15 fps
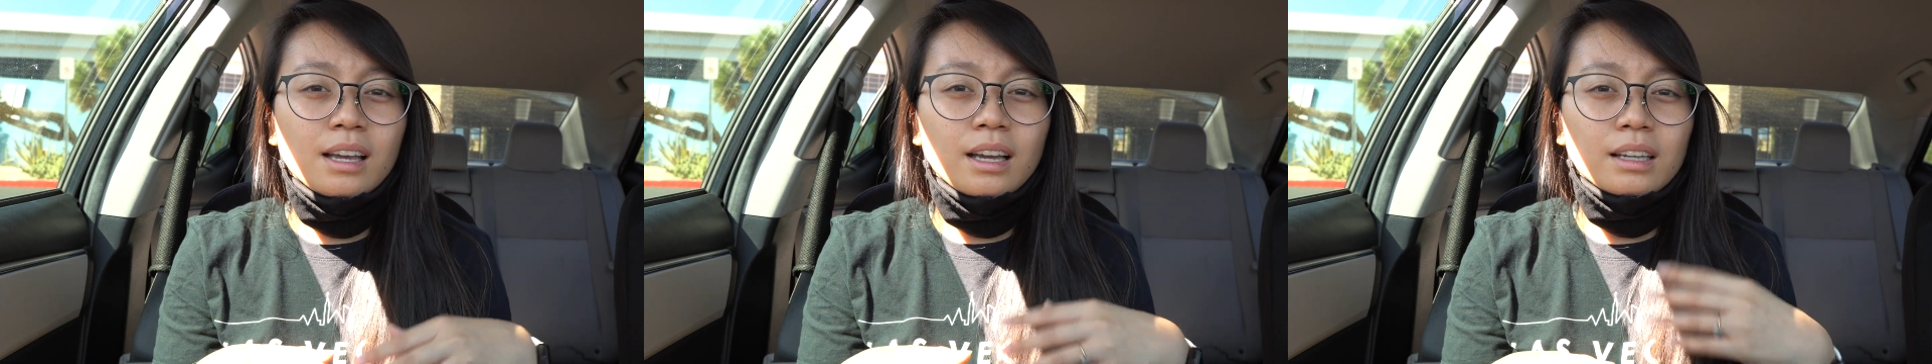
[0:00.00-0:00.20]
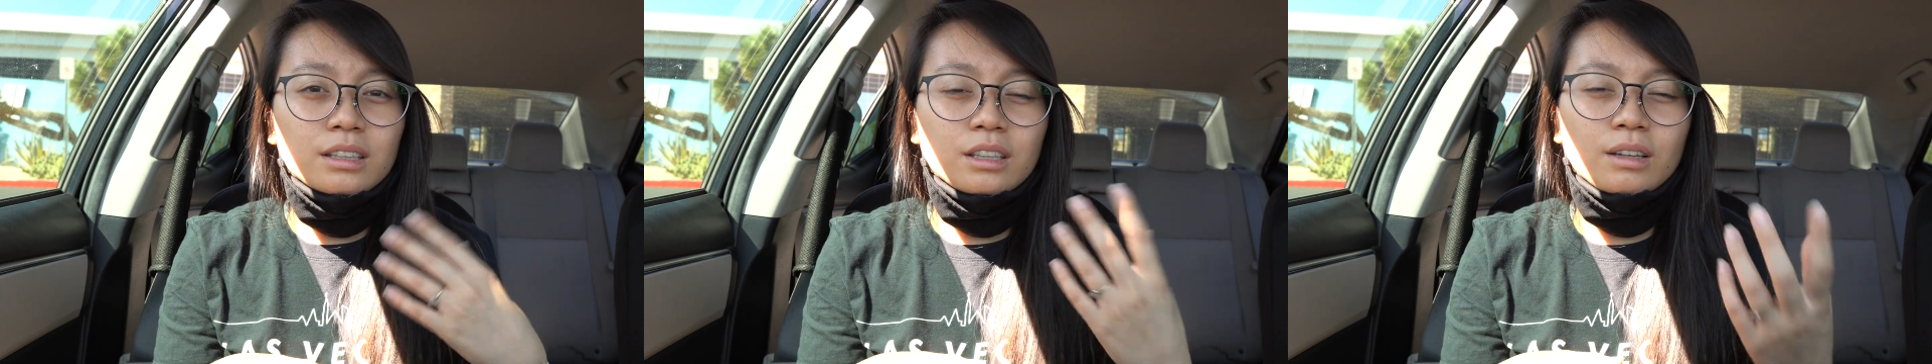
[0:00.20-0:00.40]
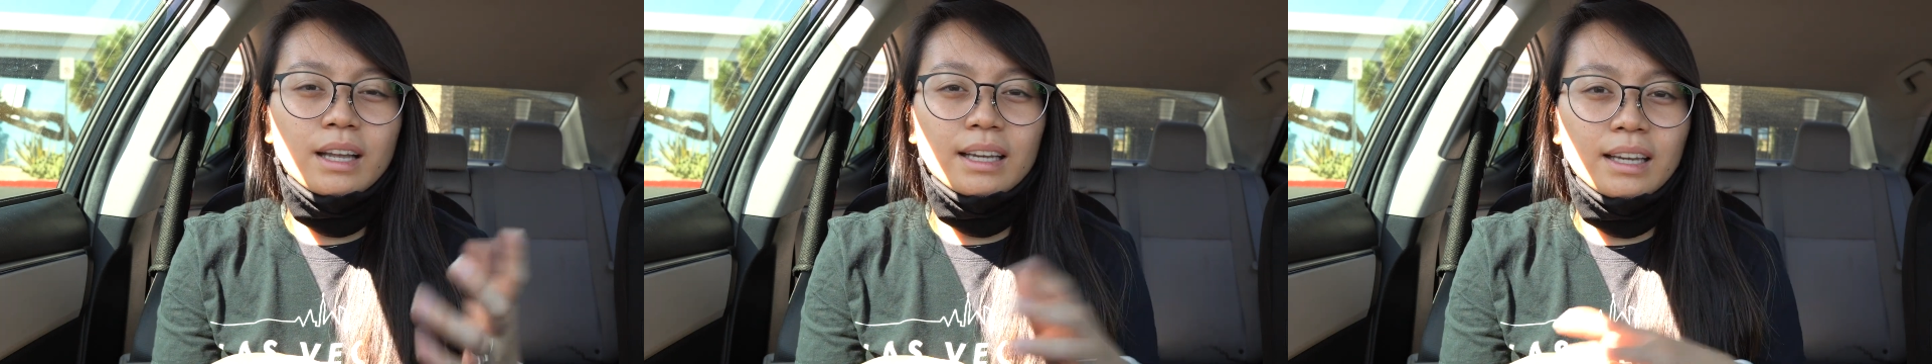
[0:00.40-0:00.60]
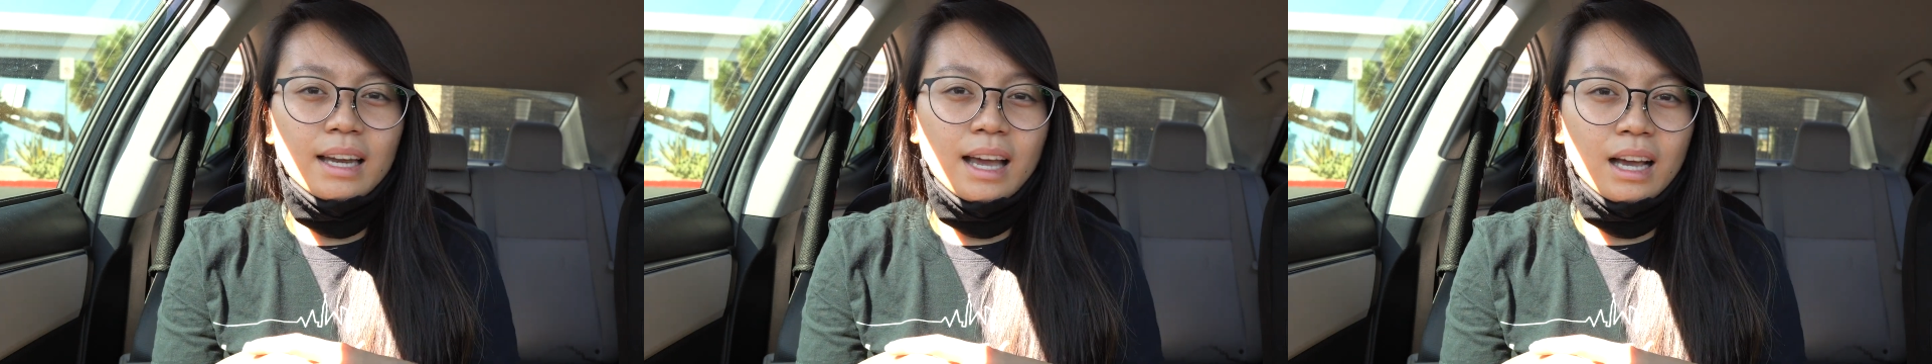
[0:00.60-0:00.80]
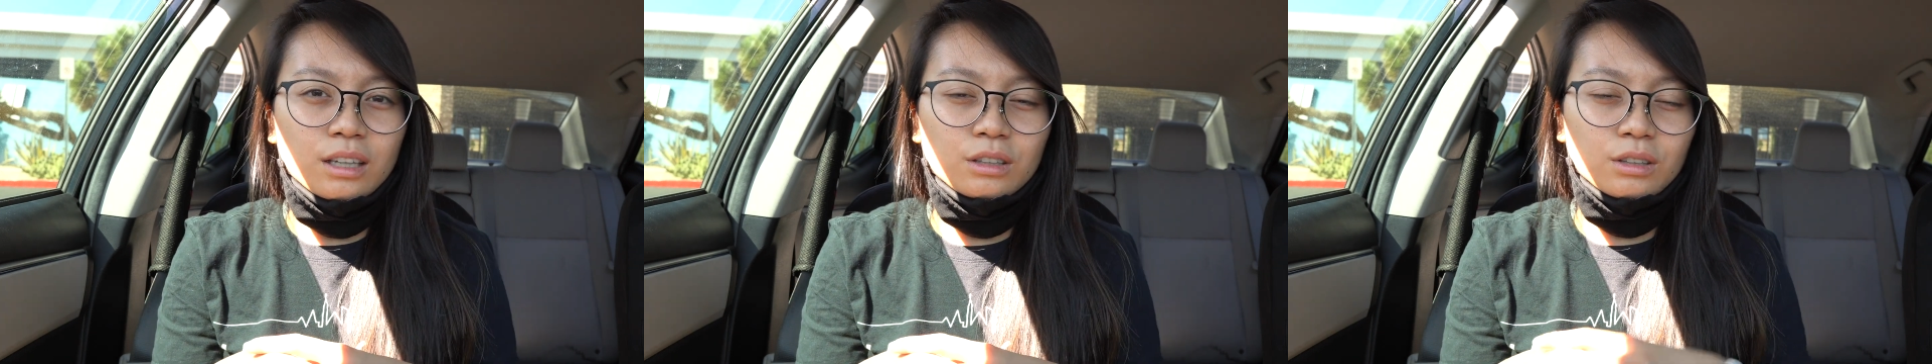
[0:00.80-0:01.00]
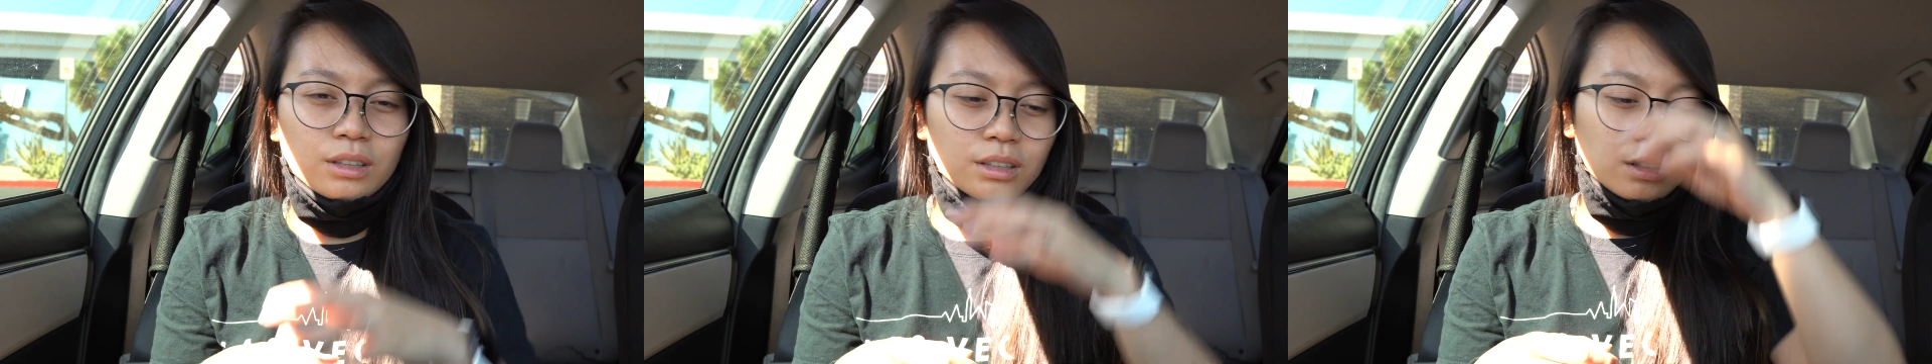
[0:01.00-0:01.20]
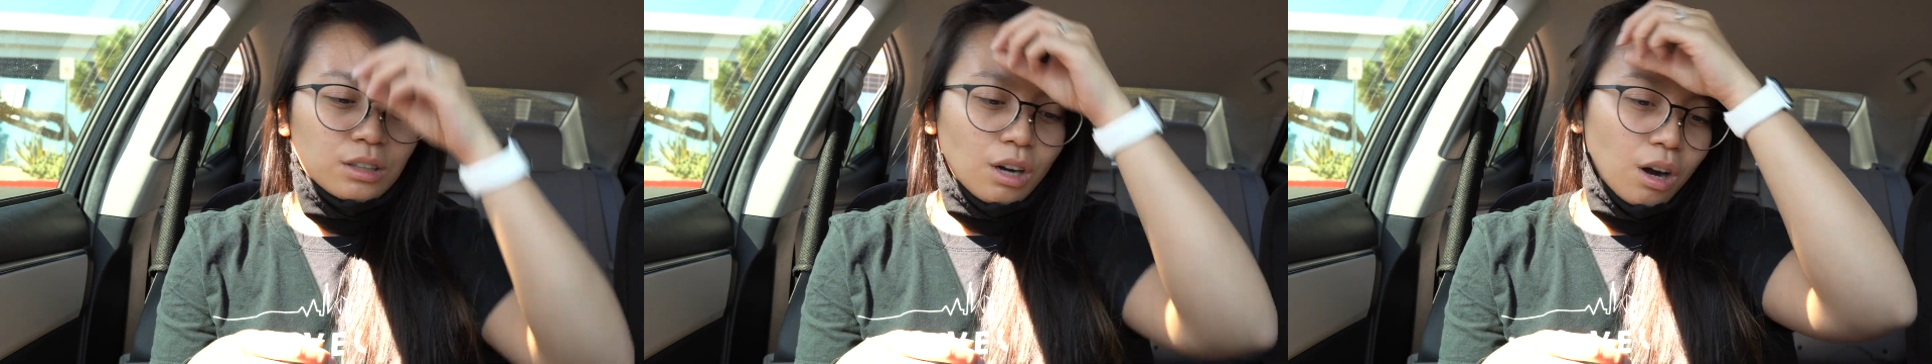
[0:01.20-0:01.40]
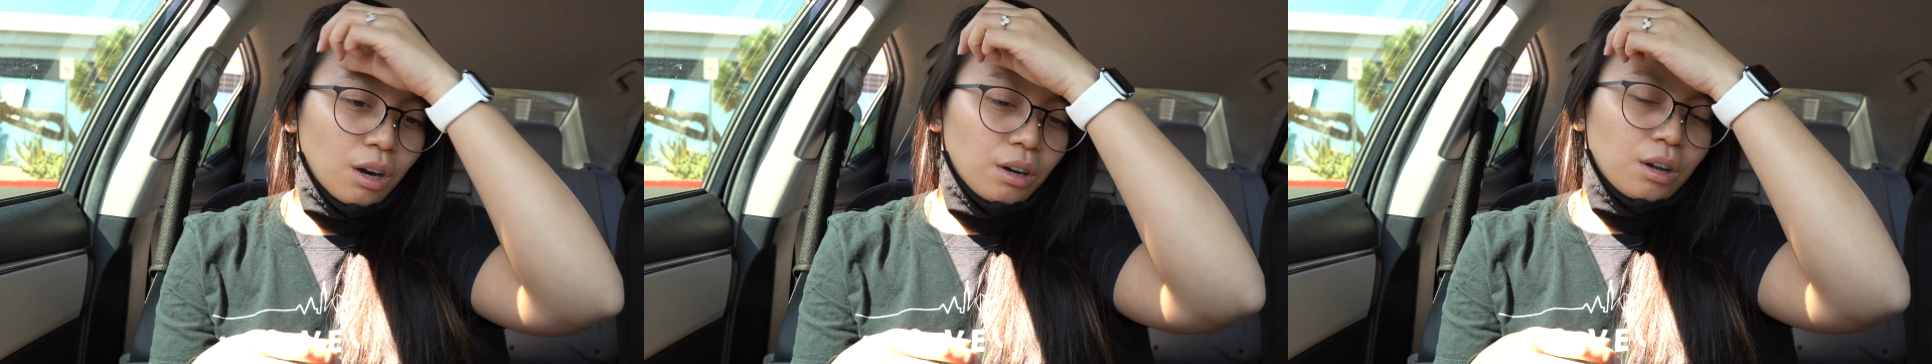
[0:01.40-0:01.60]
until I can actually
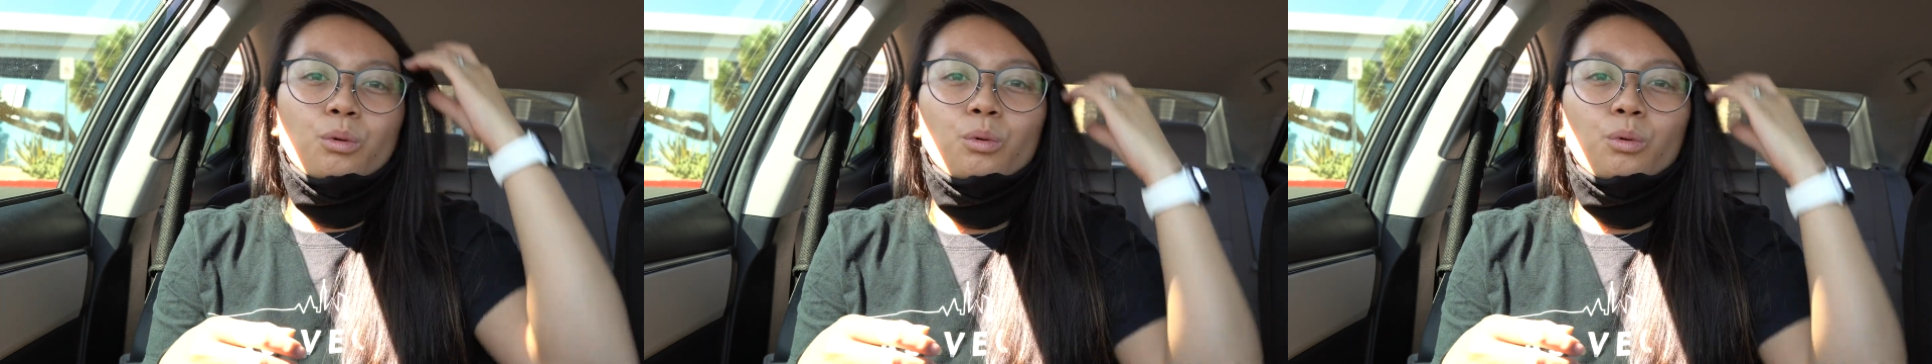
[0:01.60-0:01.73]
start